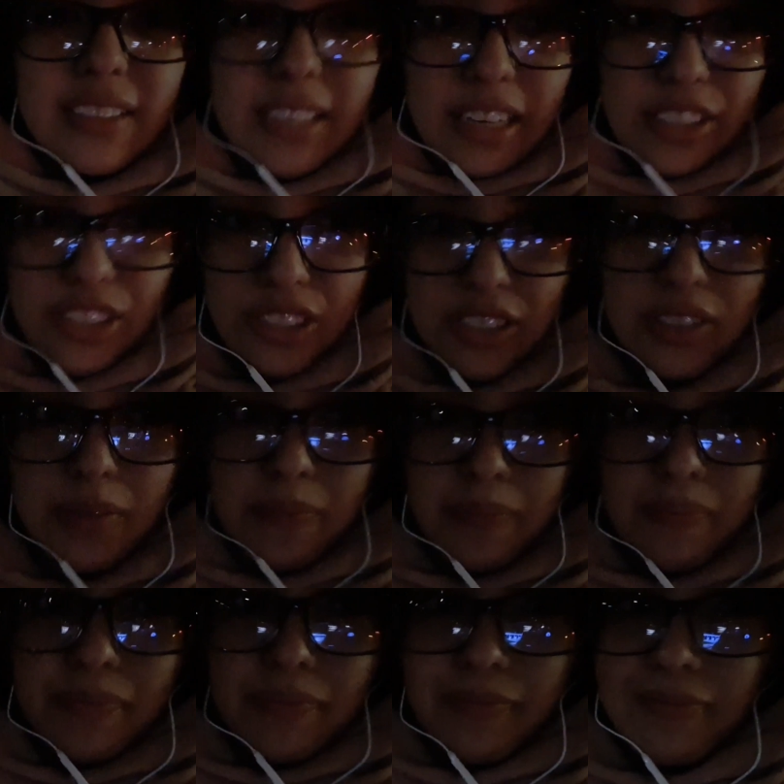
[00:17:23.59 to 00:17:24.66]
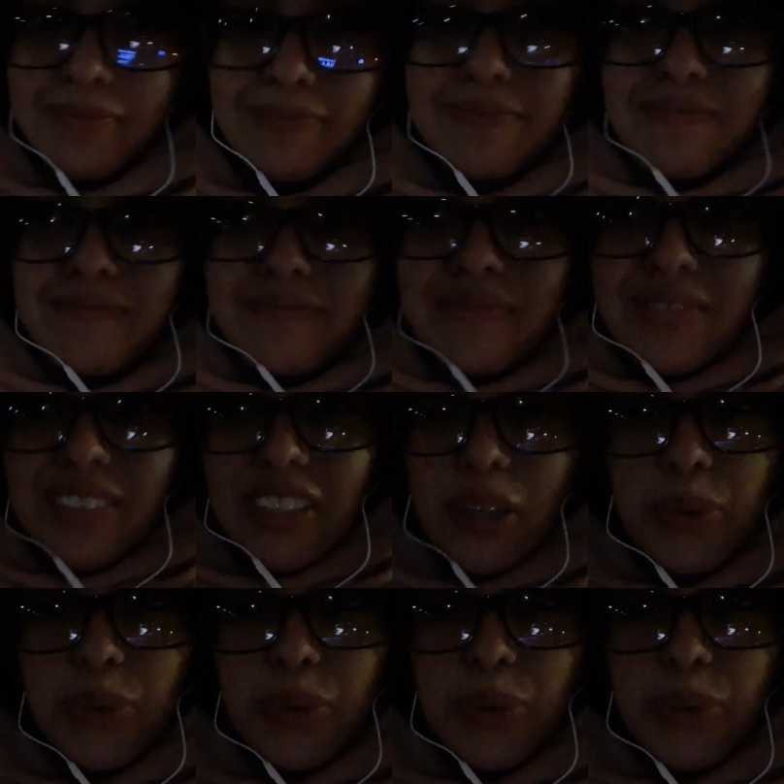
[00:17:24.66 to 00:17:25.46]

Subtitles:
station. So